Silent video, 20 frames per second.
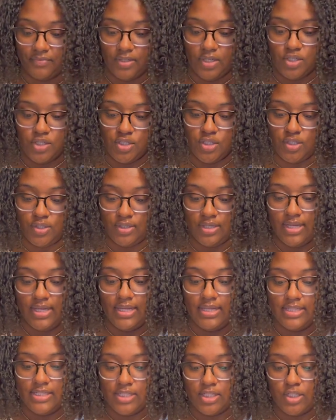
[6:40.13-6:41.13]
So
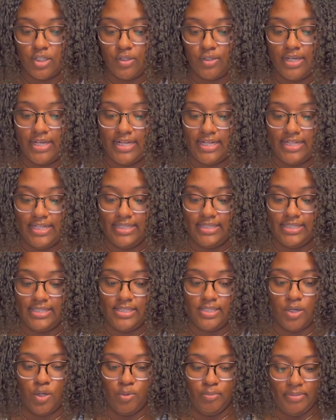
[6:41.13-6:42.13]
let's go ahead and get this
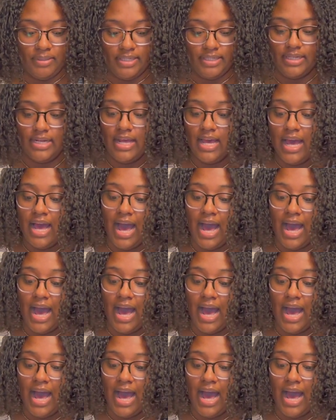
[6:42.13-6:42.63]
open.